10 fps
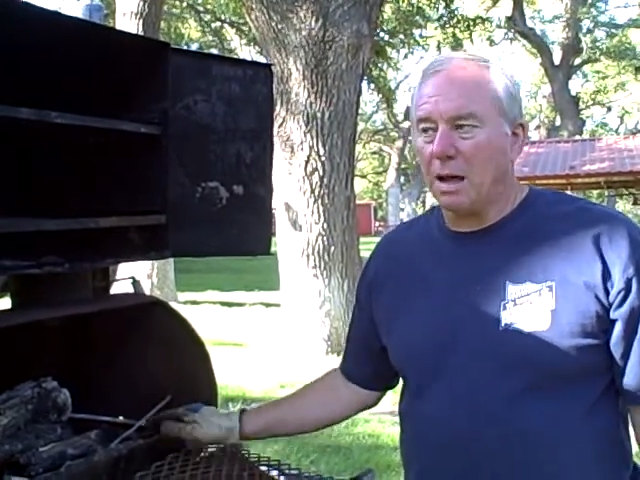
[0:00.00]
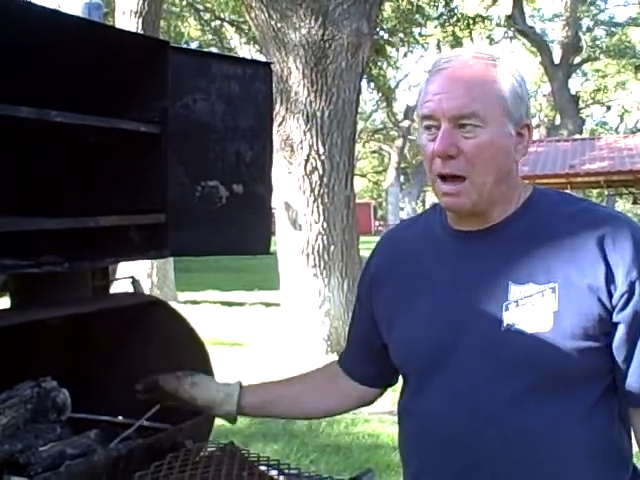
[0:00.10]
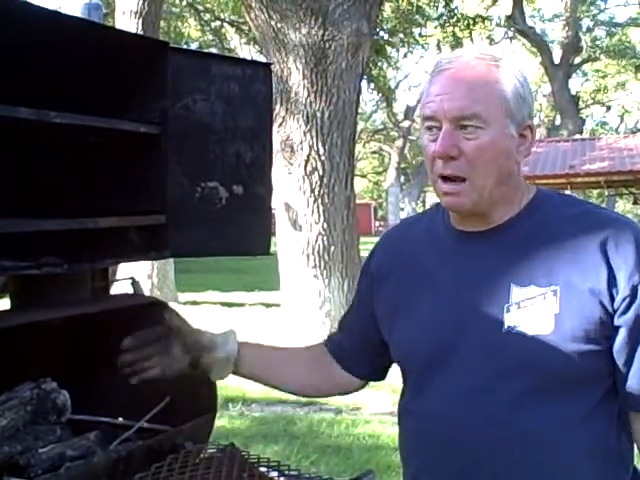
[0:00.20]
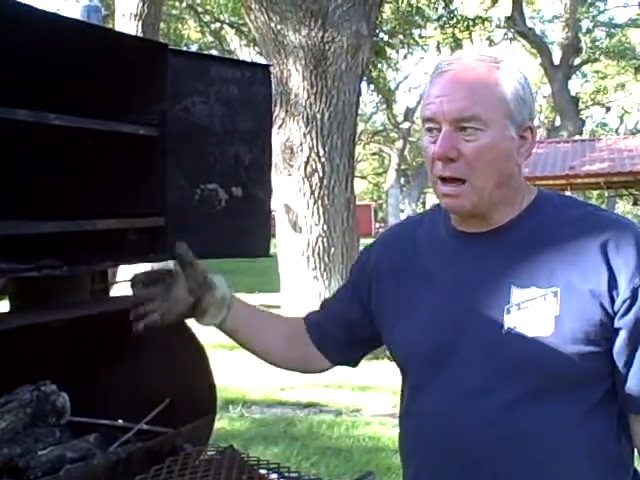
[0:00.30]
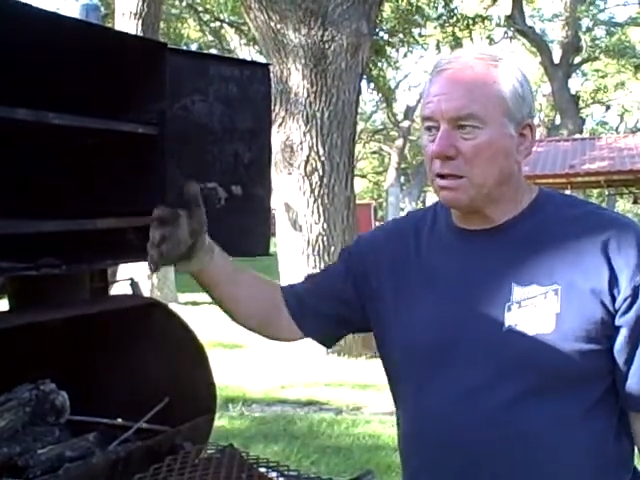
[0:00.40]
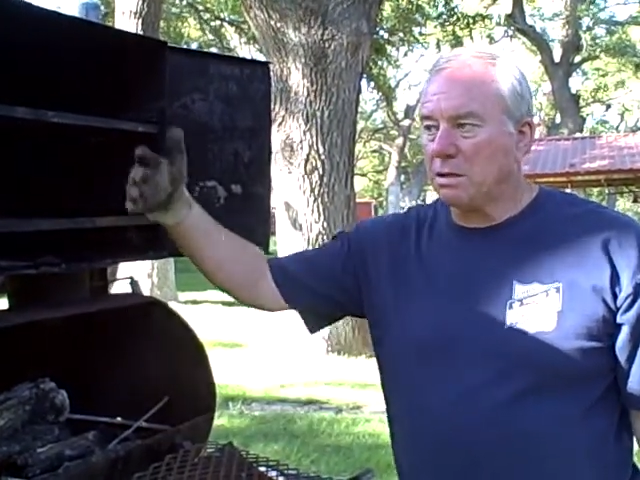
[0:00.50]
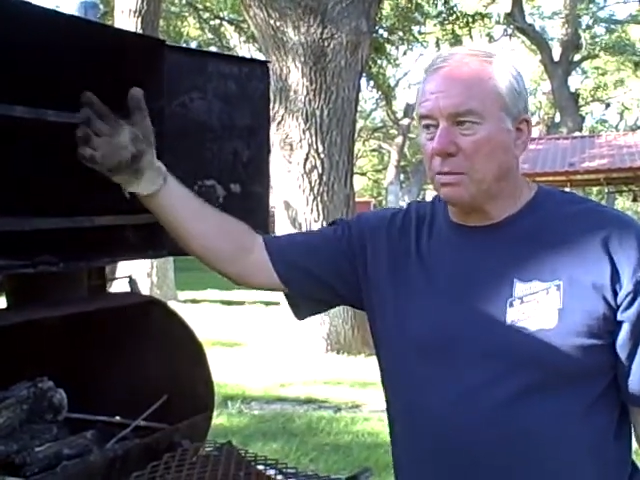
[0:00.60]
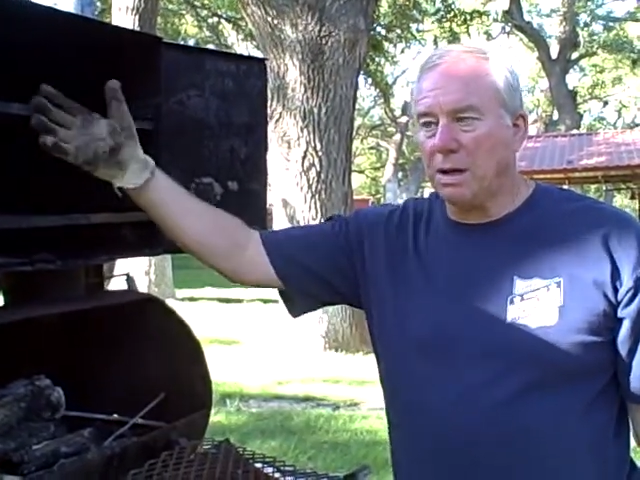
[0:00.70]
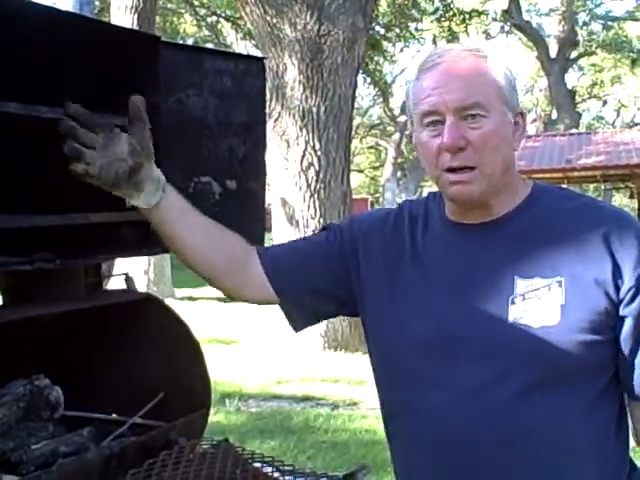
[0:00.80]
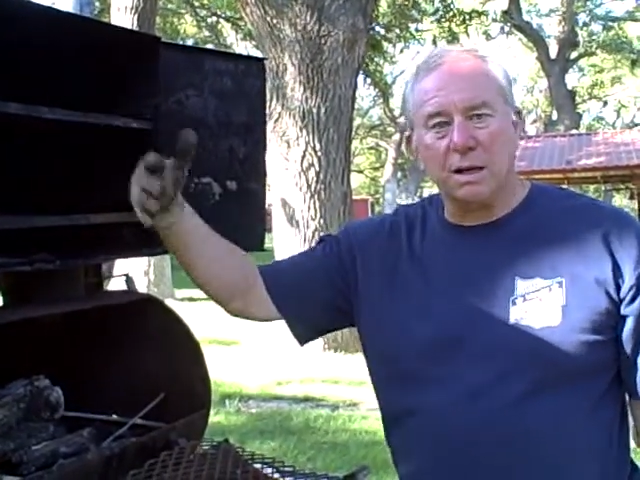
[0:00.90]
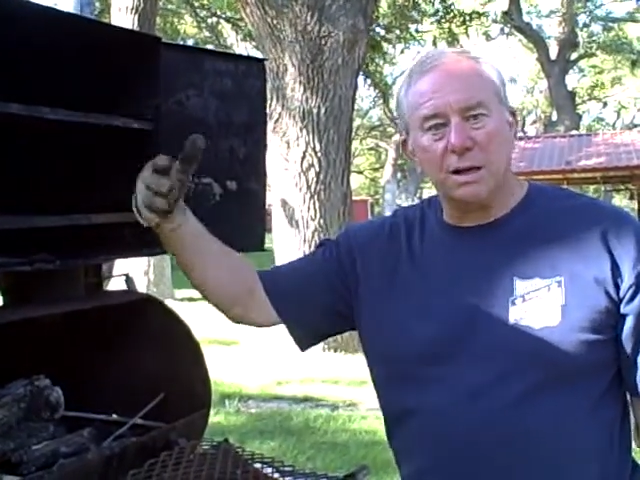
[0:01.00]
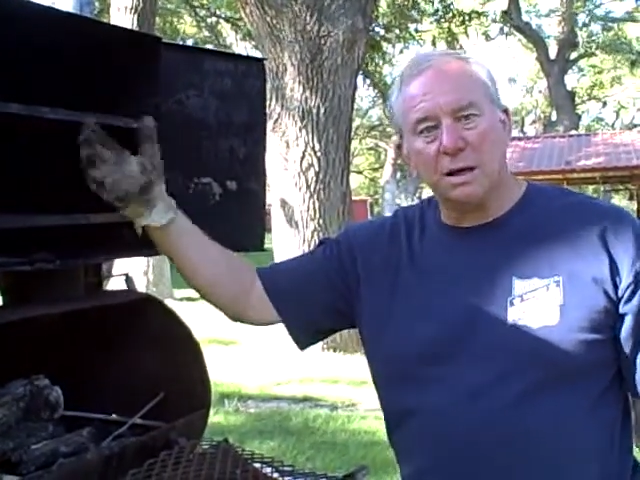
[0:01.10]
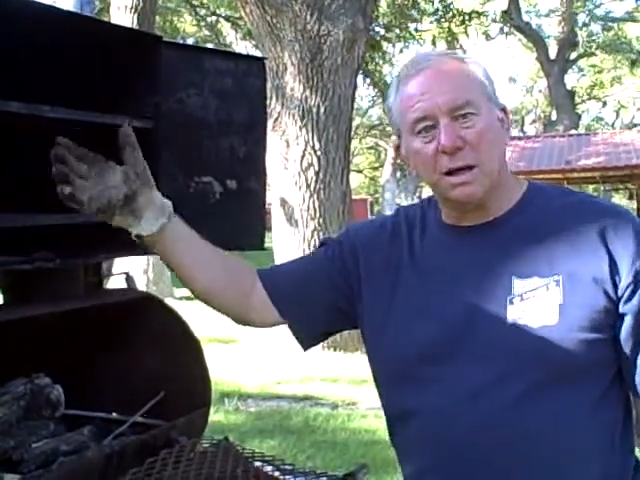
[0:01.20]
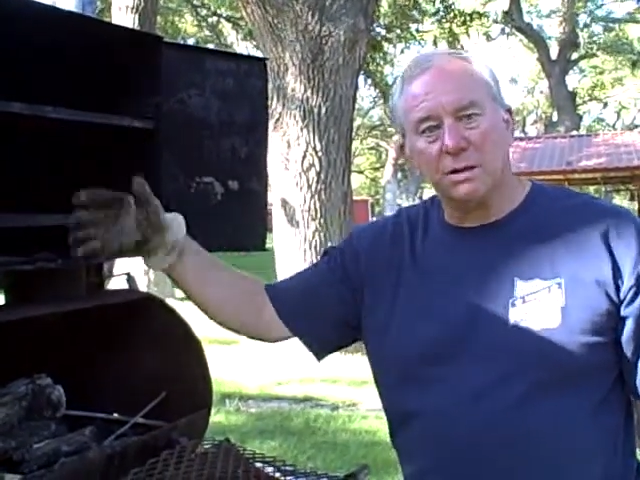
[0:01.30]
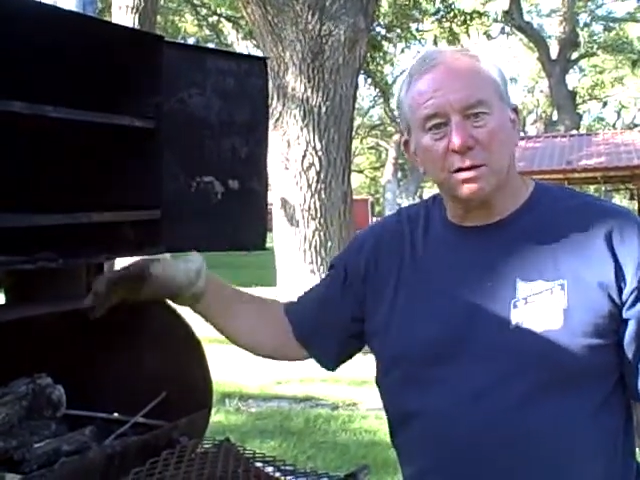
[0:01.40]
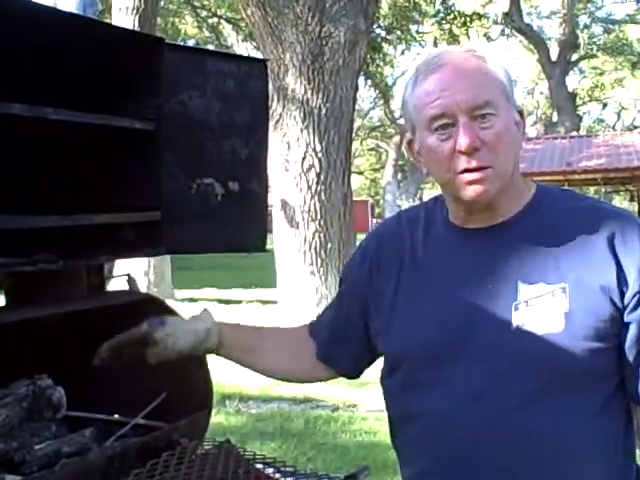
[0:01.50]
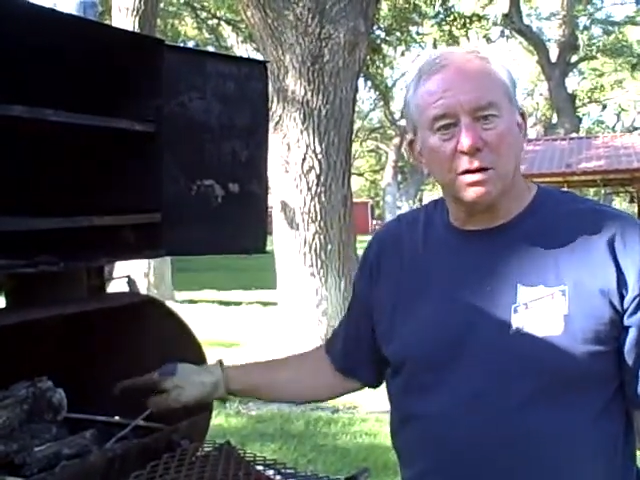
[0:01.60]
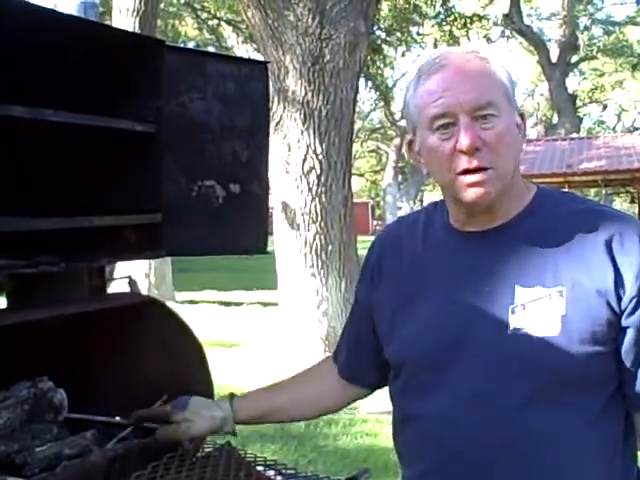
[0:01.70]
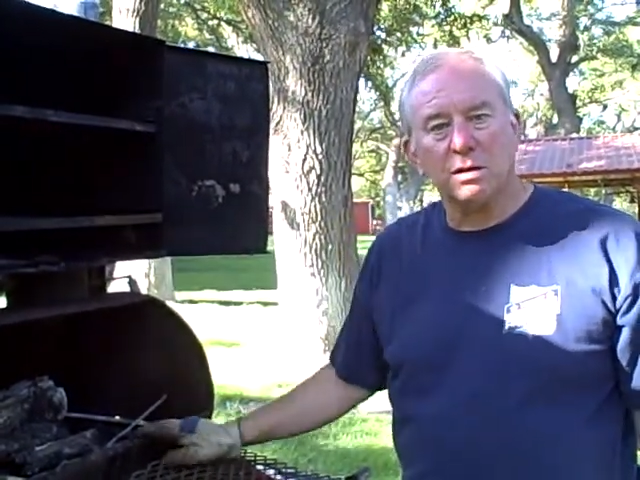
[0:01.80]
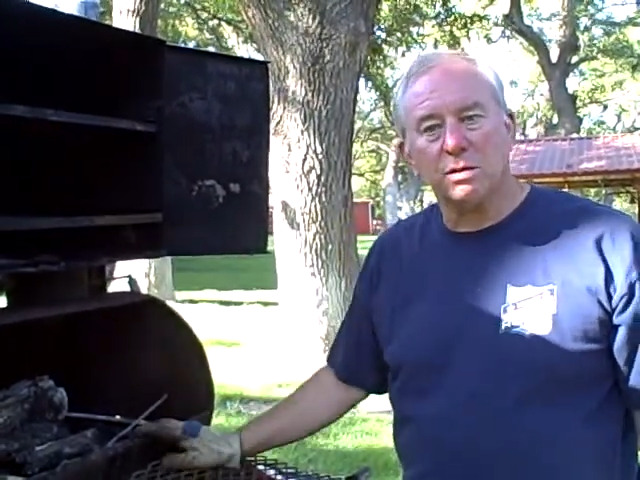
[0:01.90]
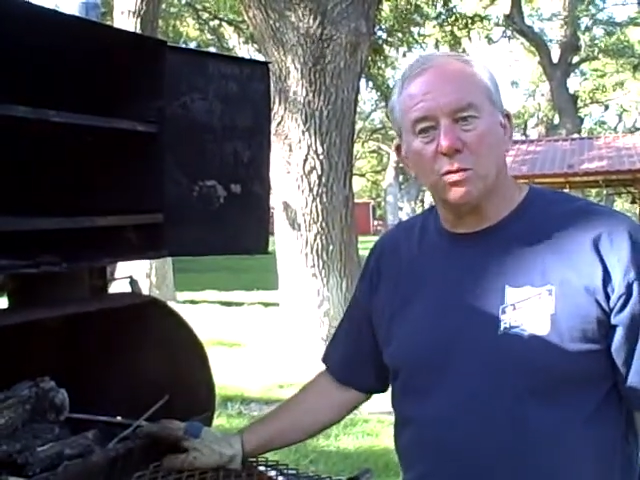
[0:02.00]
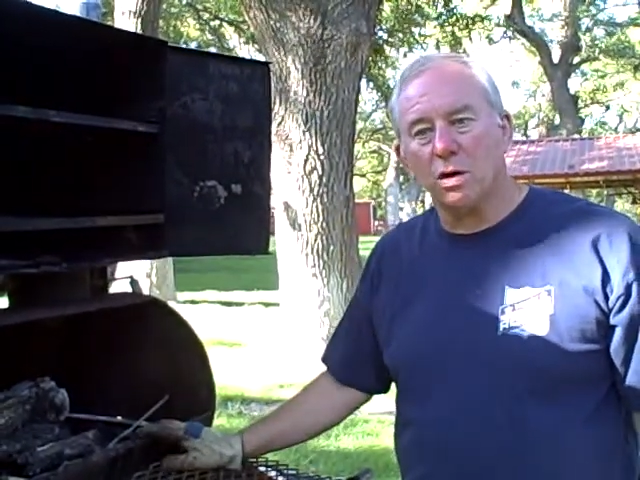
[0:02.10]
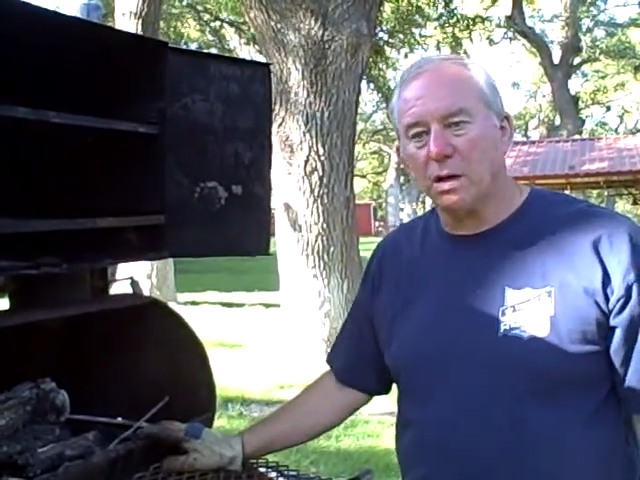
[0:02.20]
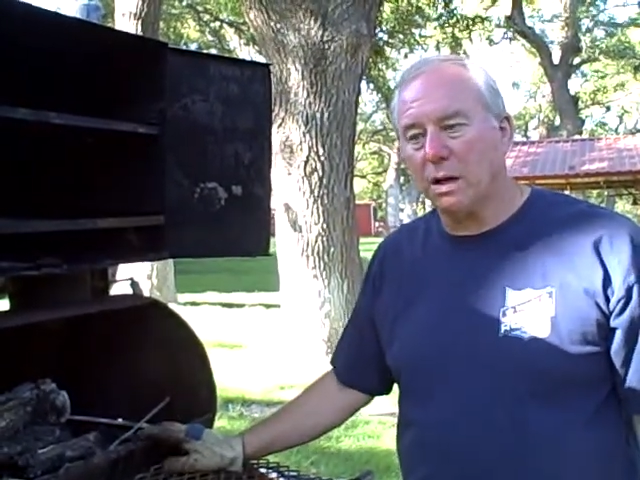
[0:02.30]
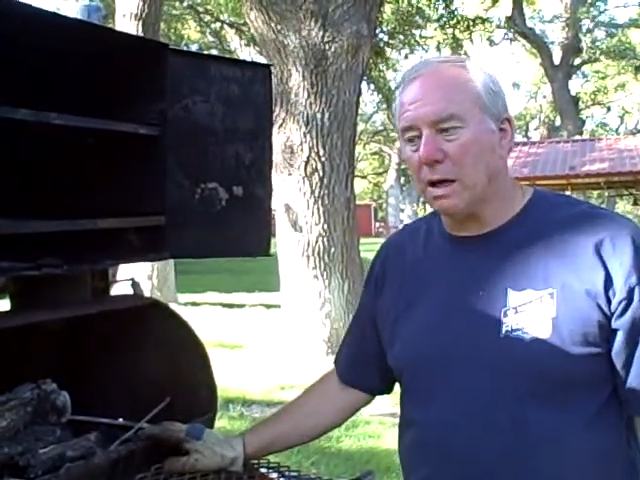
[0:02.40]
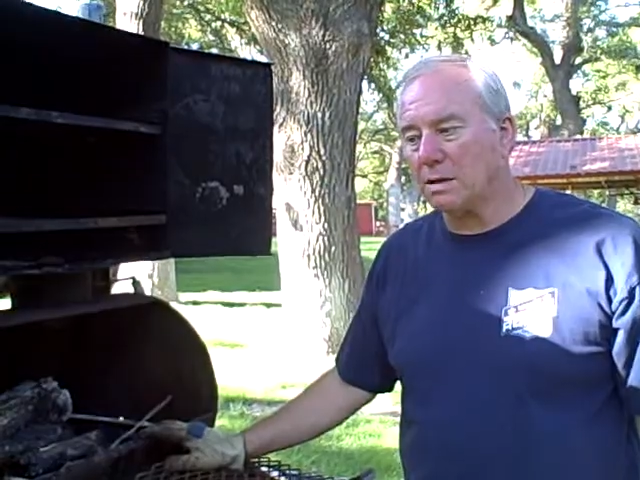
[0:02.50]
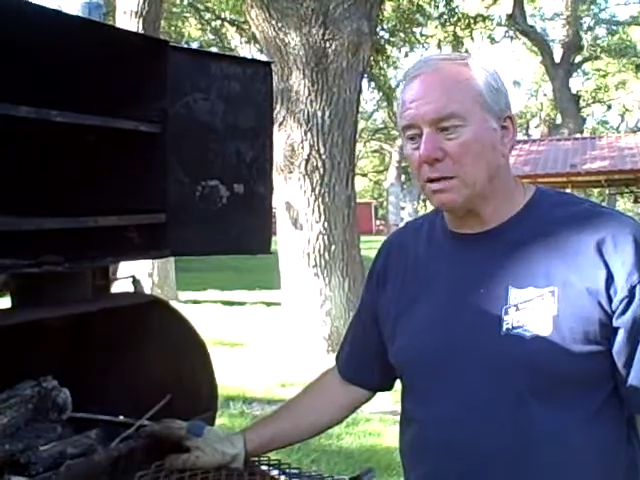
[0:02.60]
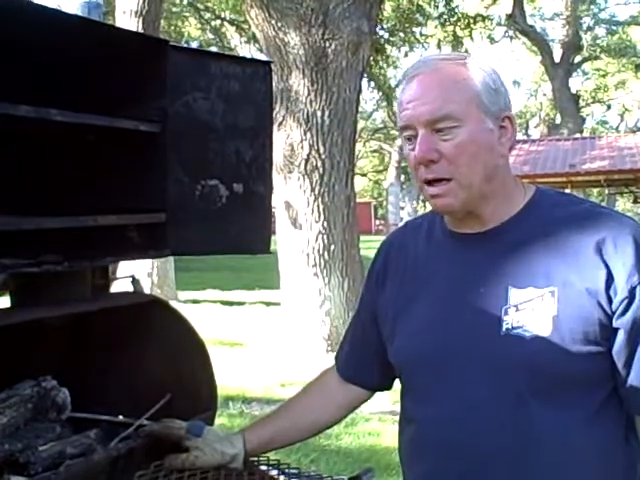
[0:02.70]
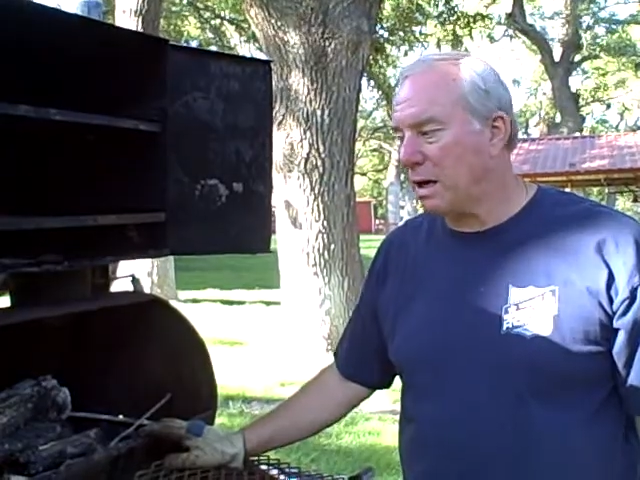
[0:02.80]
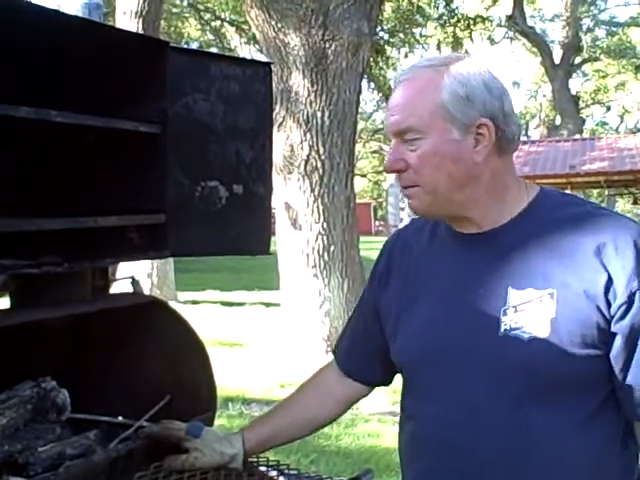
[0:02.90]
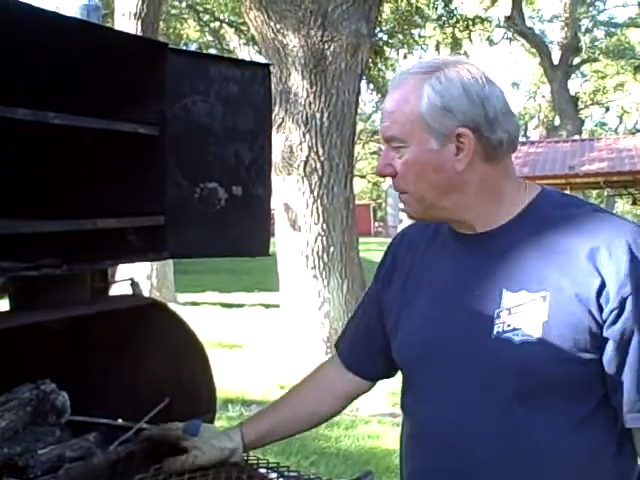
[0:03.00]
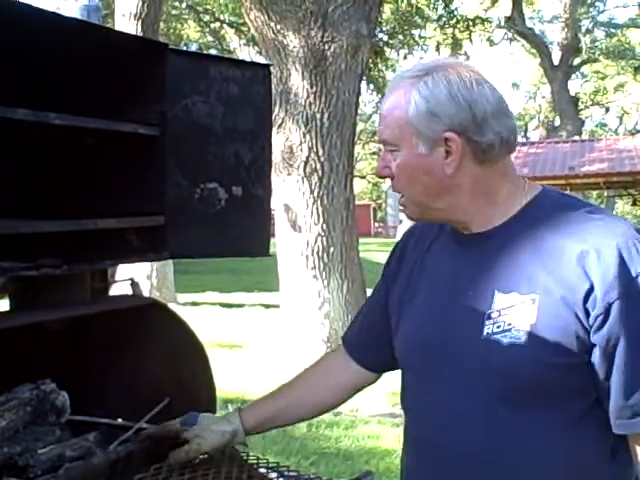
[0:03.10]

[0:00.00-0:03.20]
I'll actually be cleaning out the garage and working outside.